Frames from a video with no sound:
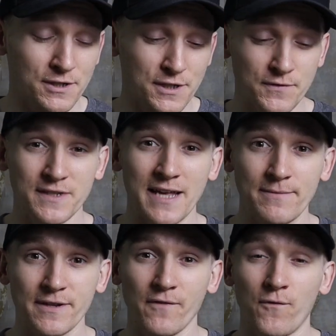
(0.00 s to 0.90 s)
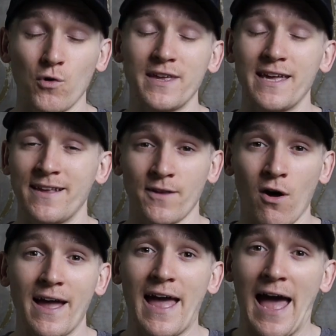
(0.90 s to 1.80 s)
just for Samsung, for the
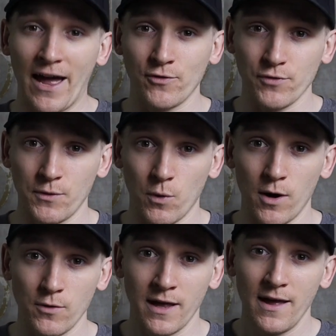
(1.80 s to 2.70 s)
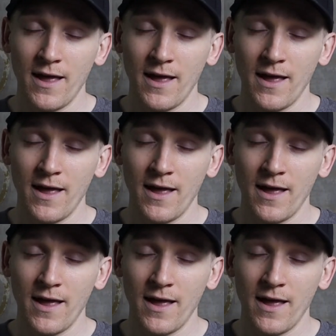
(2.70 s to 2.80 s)
entire Android world.